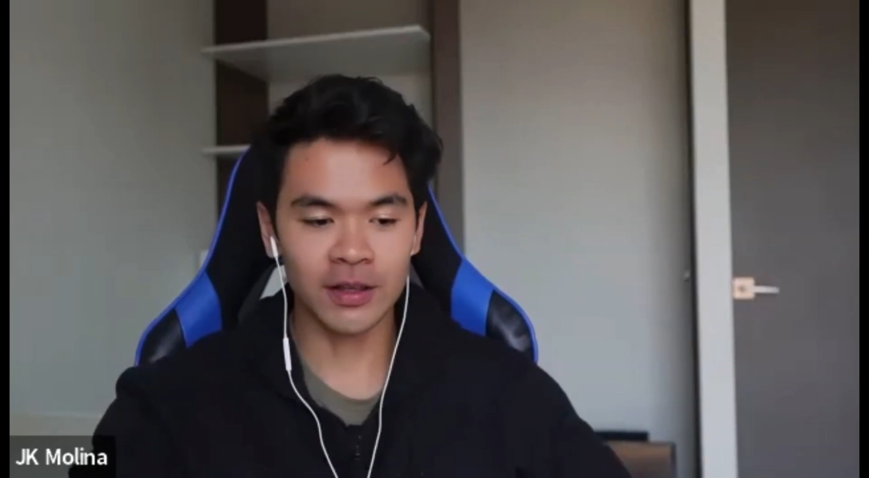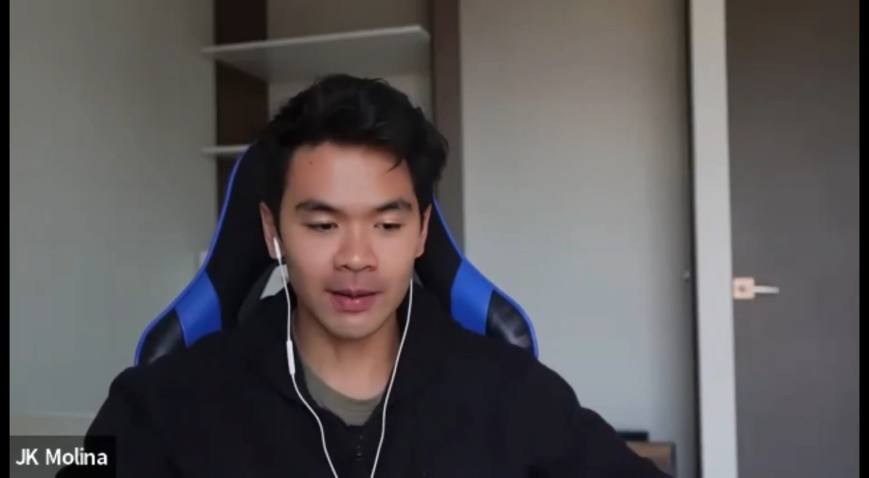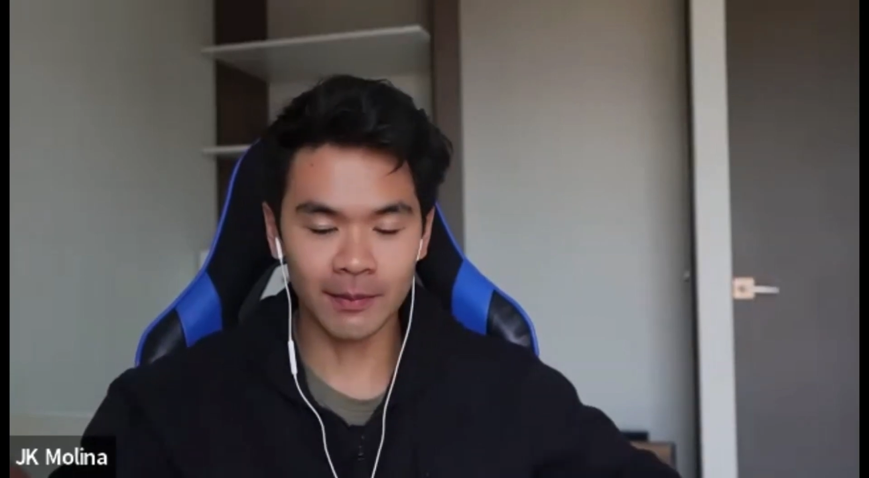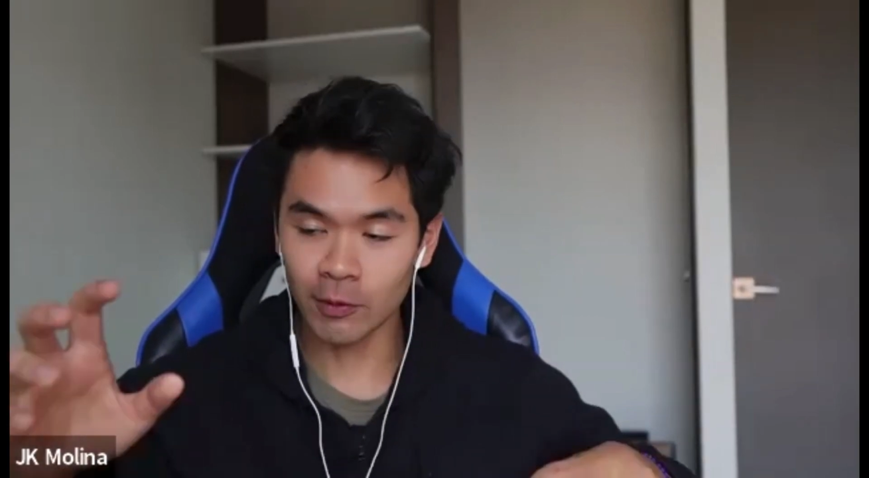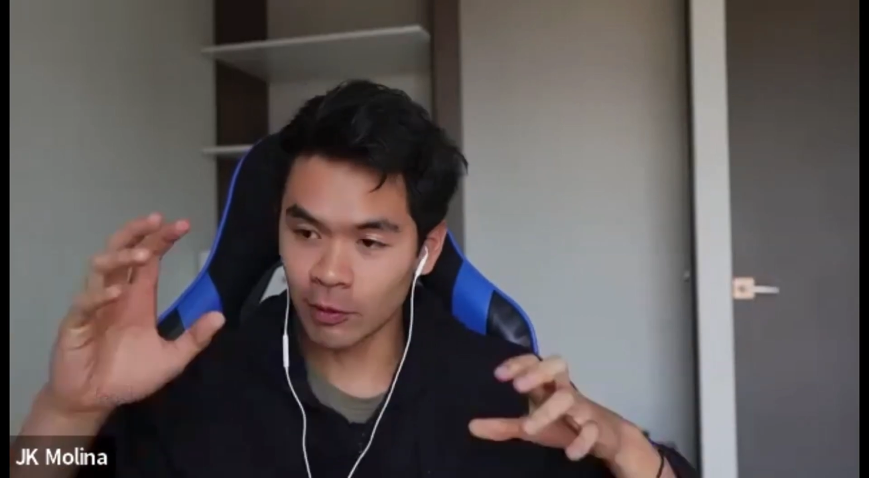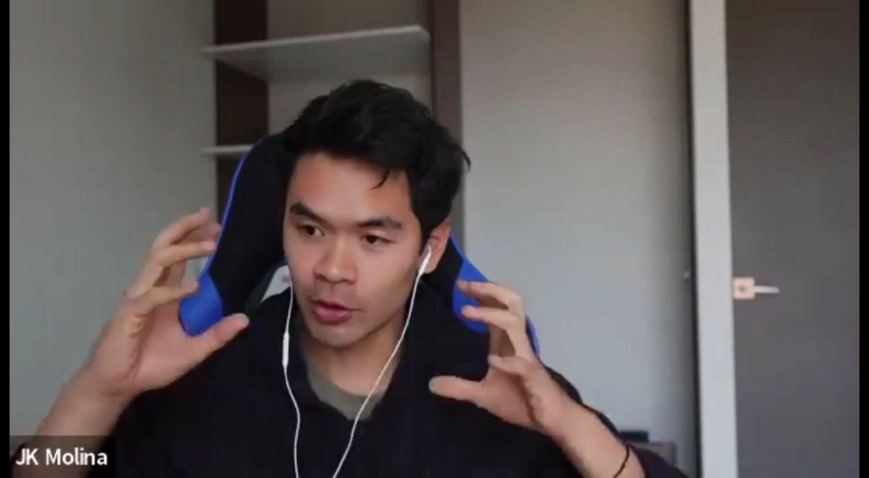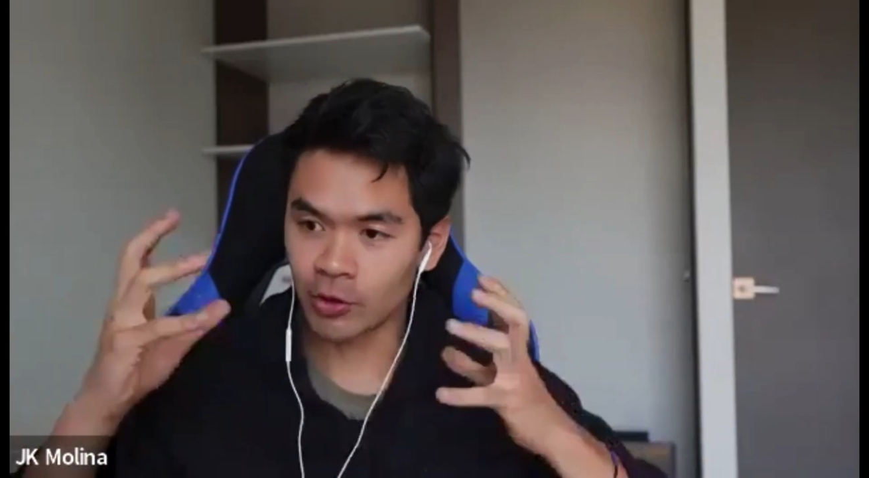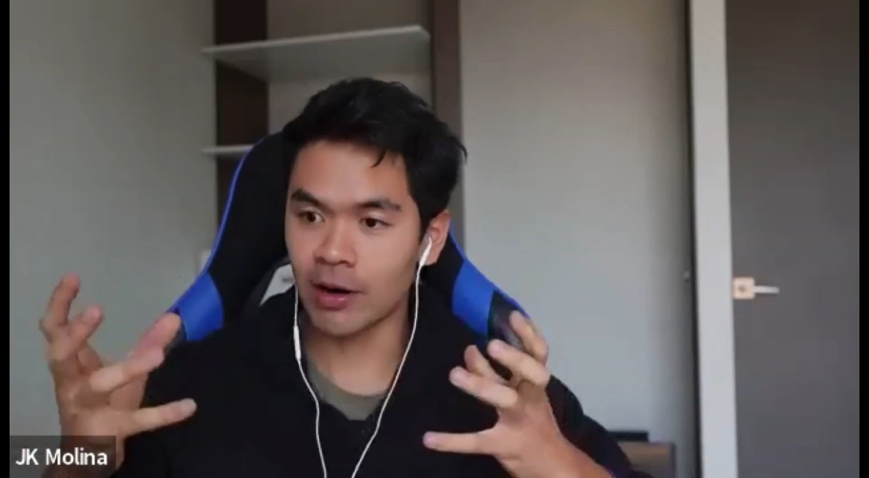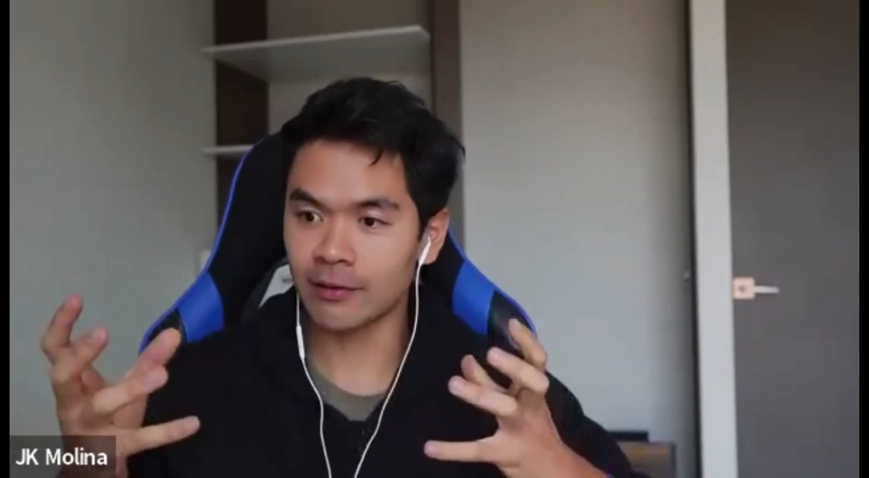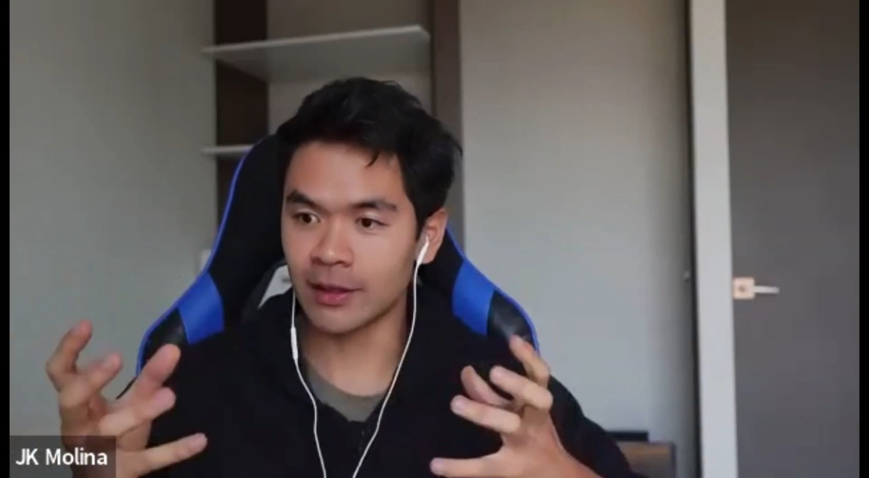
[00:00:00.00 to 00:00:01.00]
about when you're
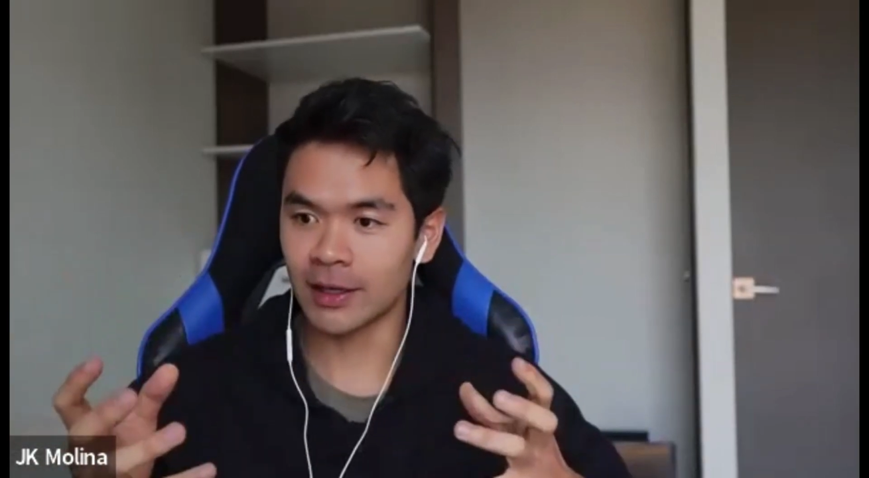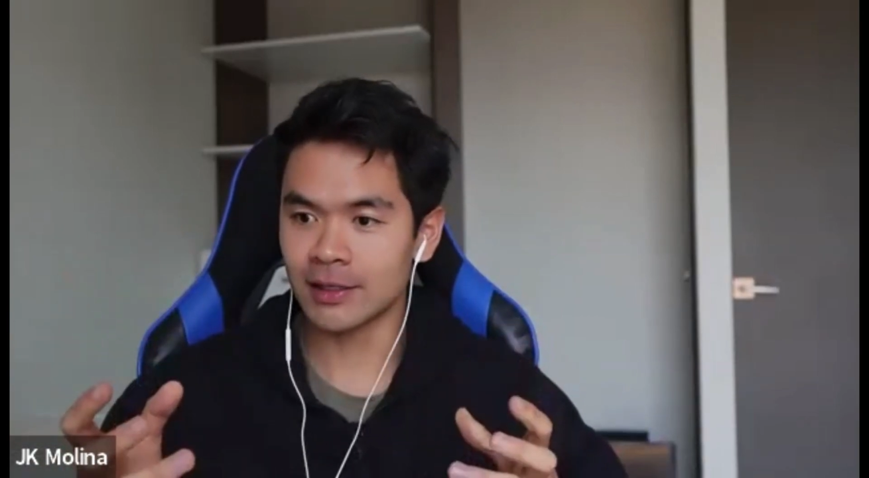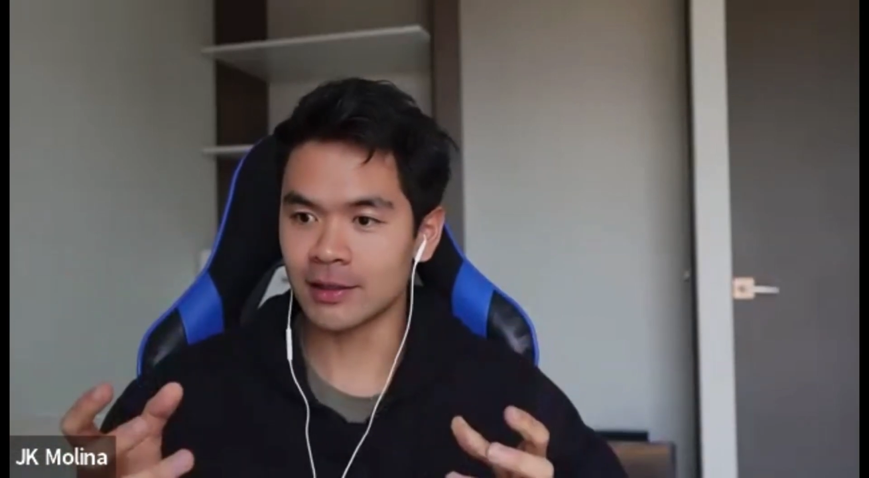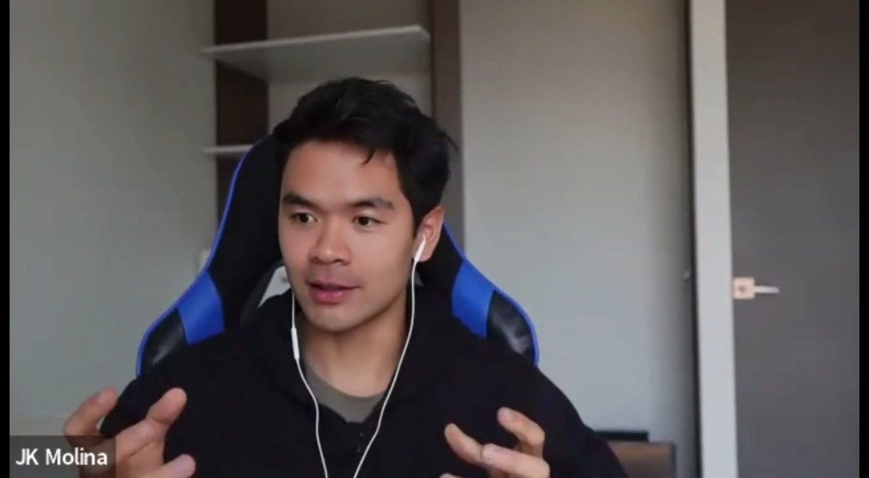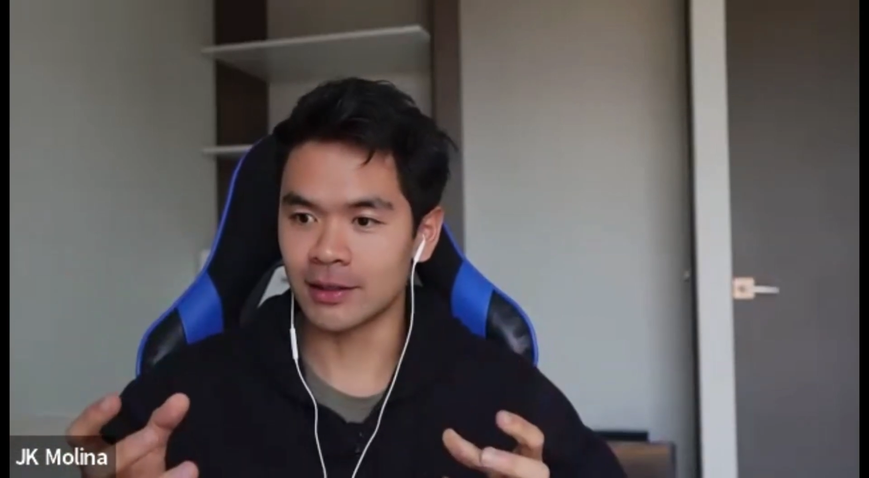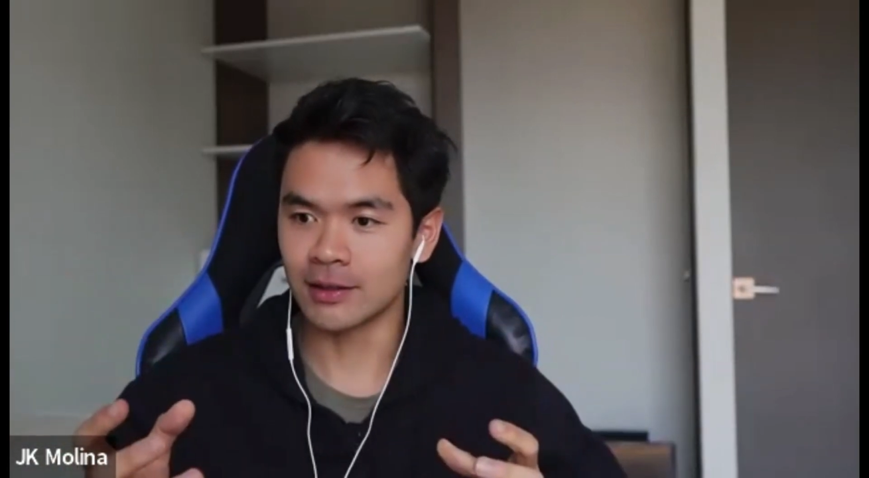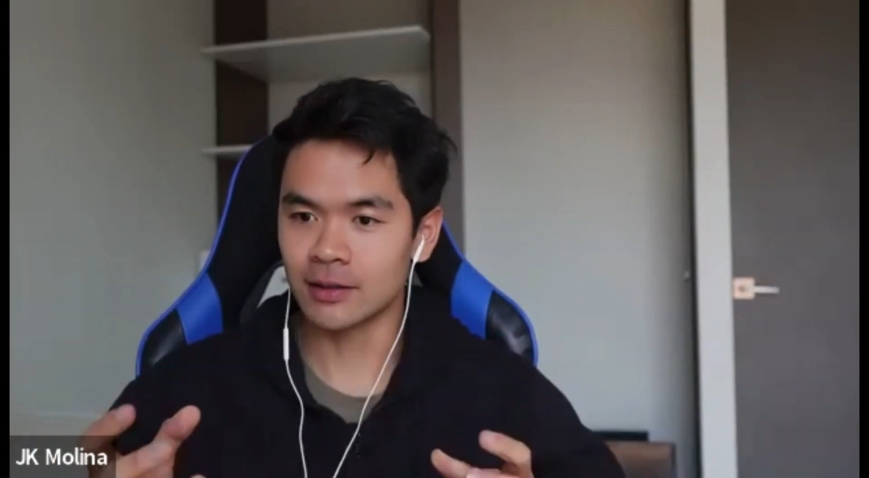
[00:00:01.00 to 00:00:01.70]
crafting case studies?